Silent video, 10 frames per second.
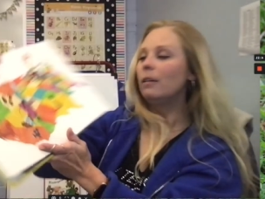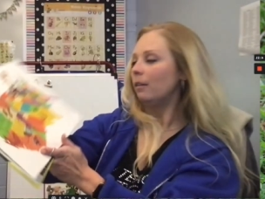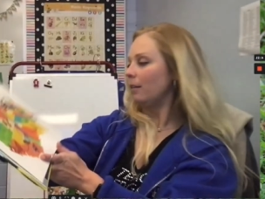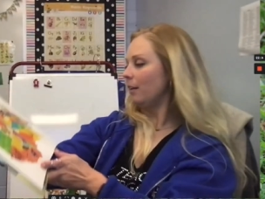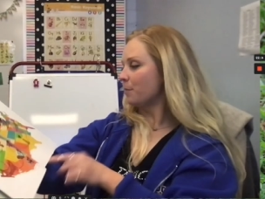
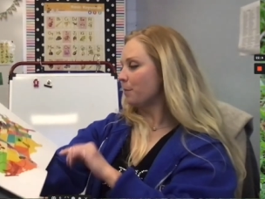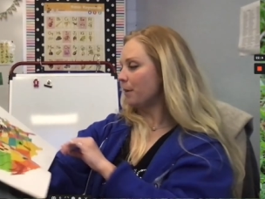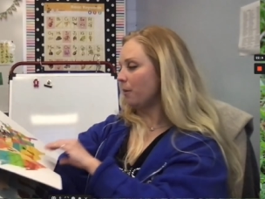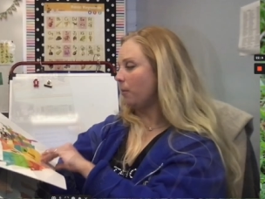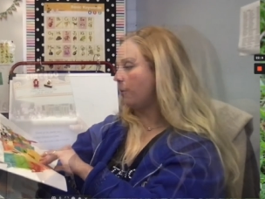That's pretty
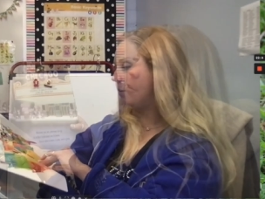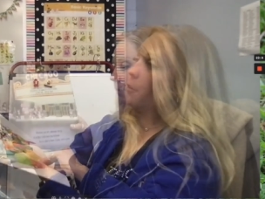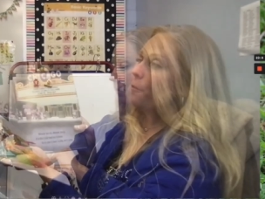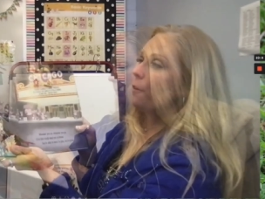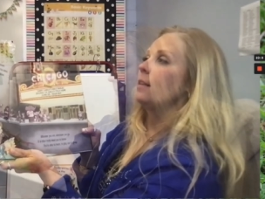cool. That
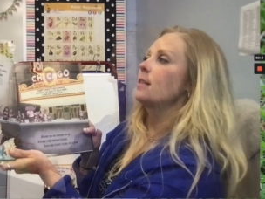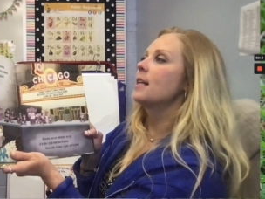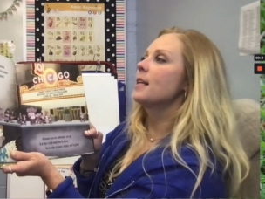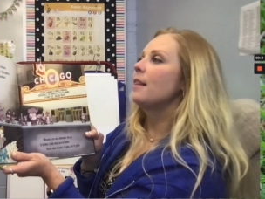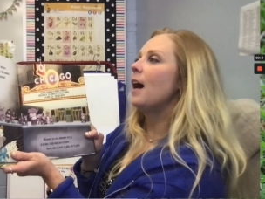is the
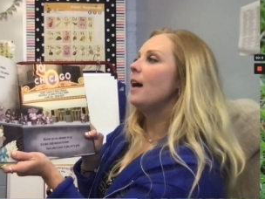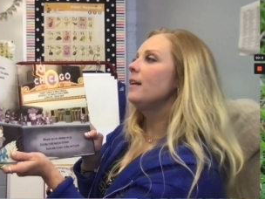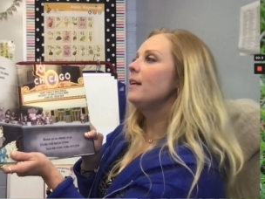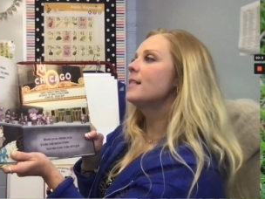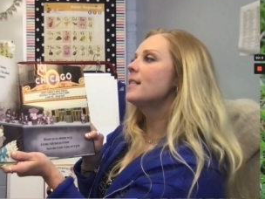day I
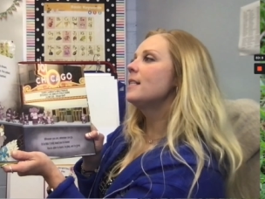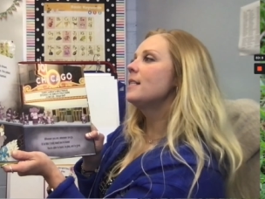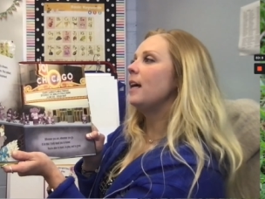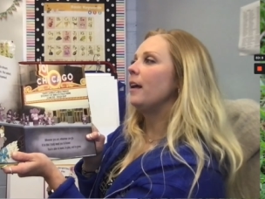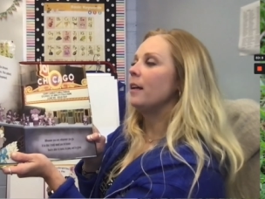decided to
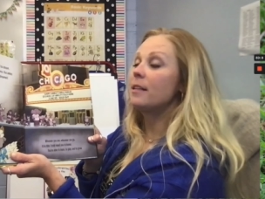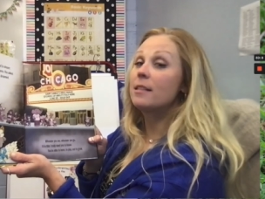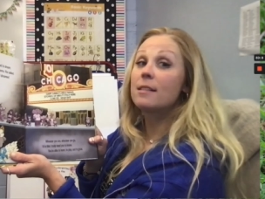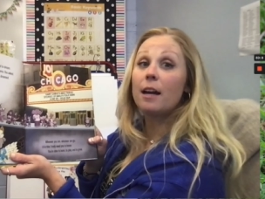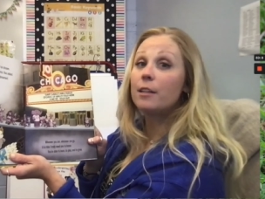dream.
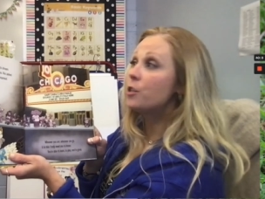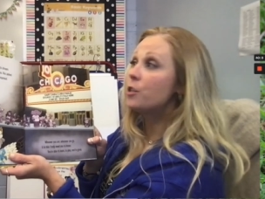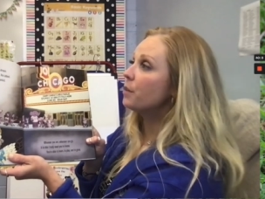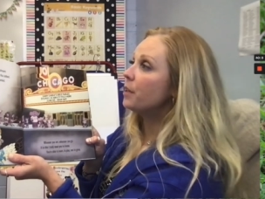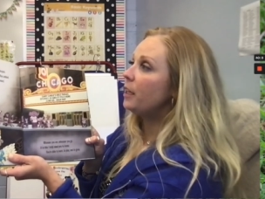A
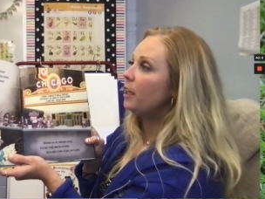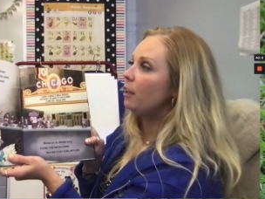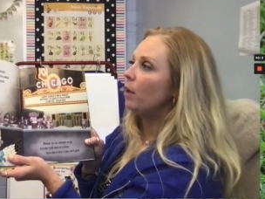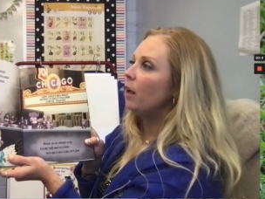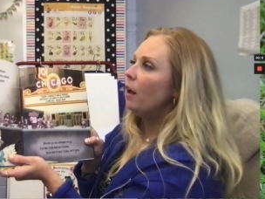dream
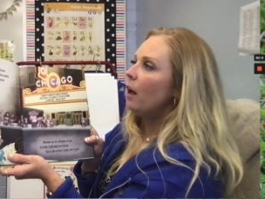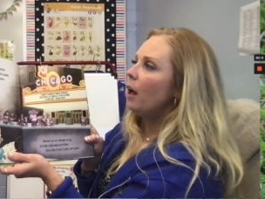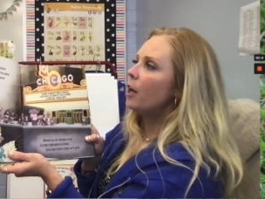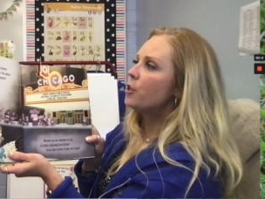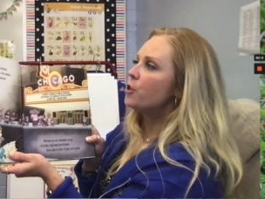so
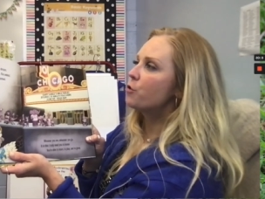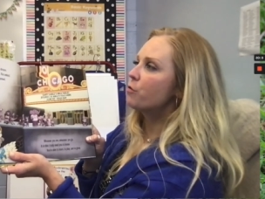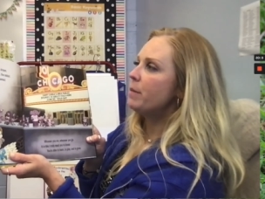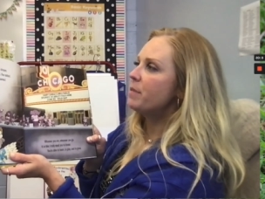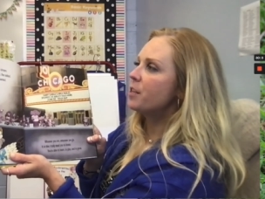
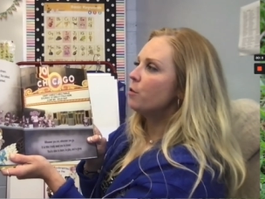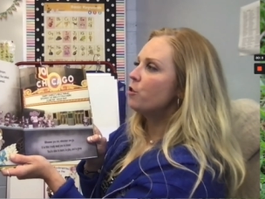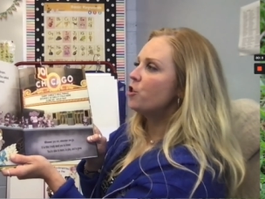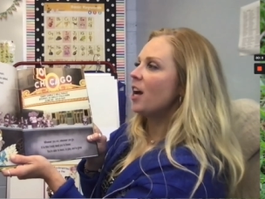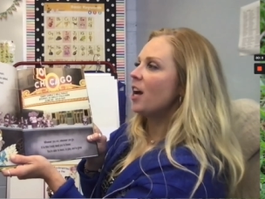gigantic,
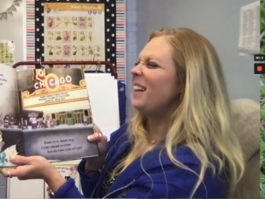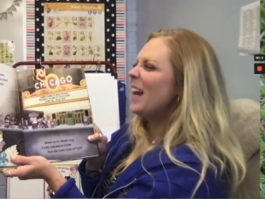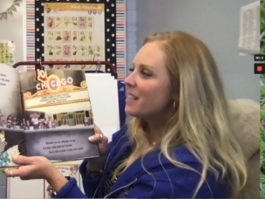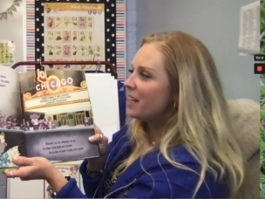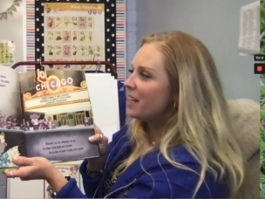silly it
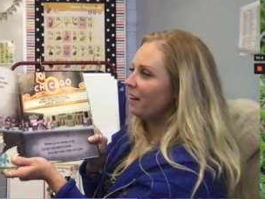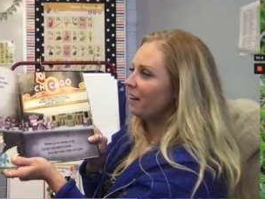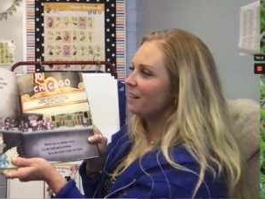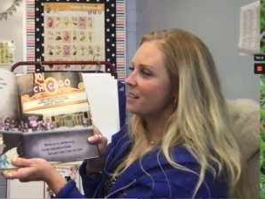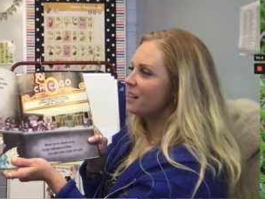
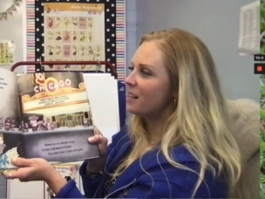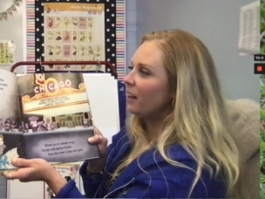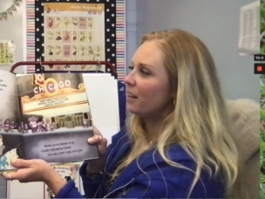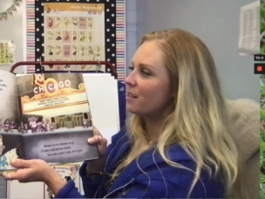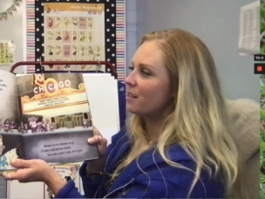seems.
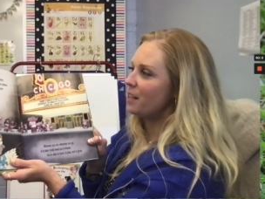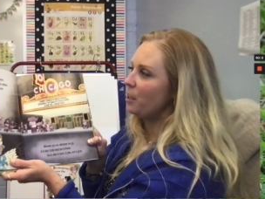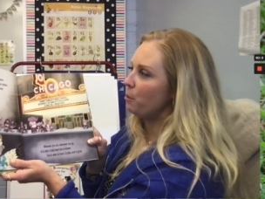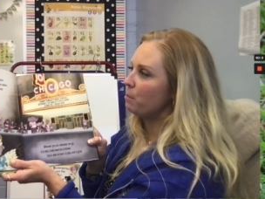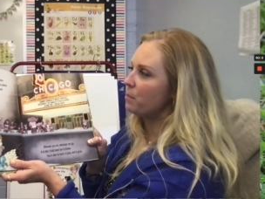You
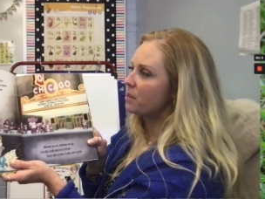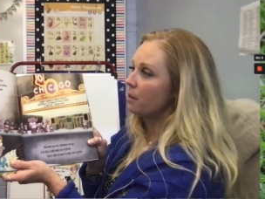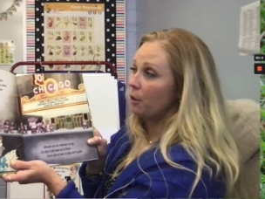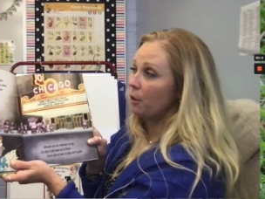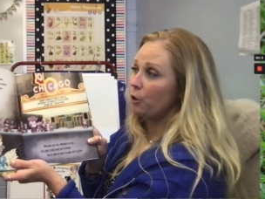asked,
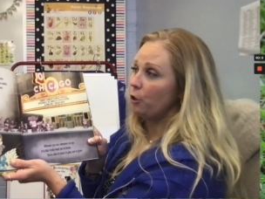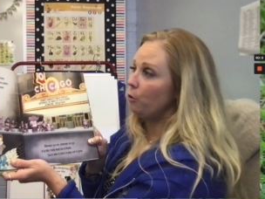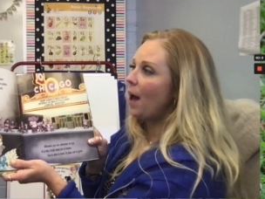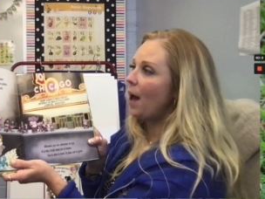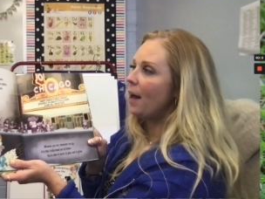here it
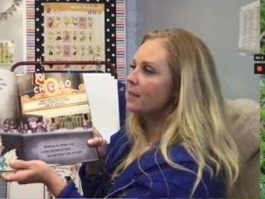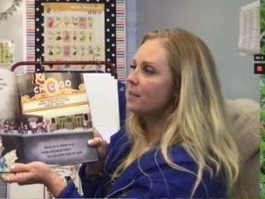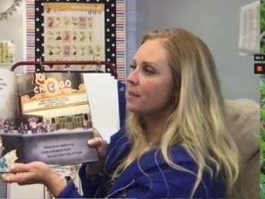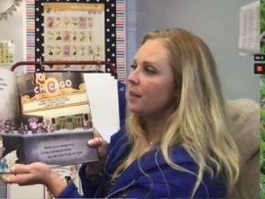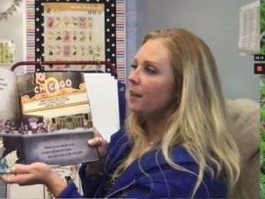is,
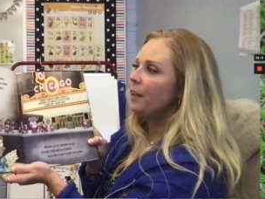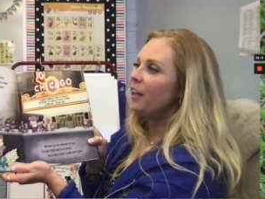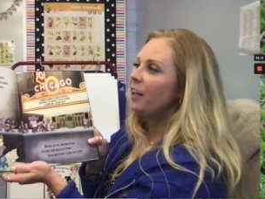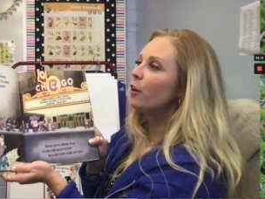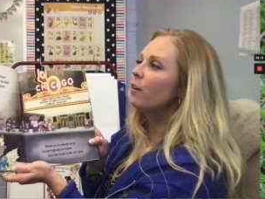the dream
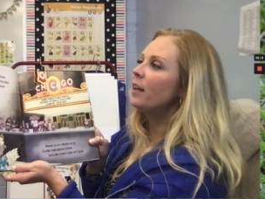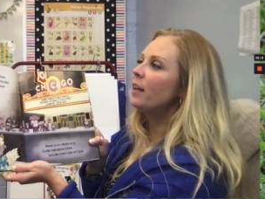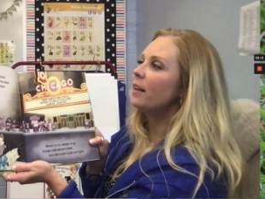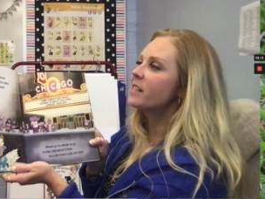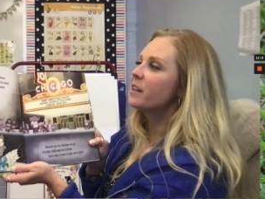that I
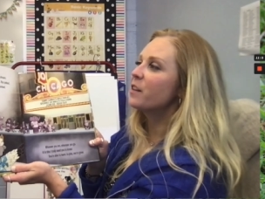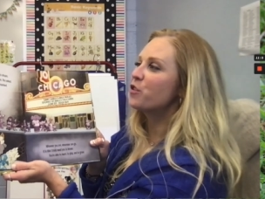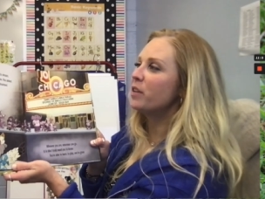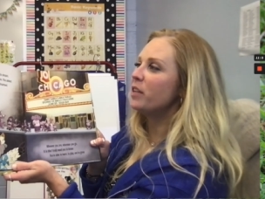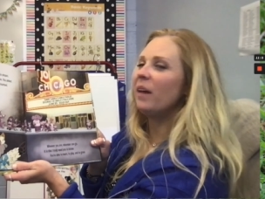
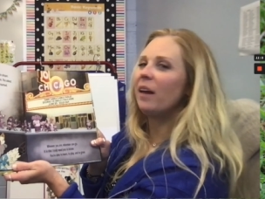dreamed.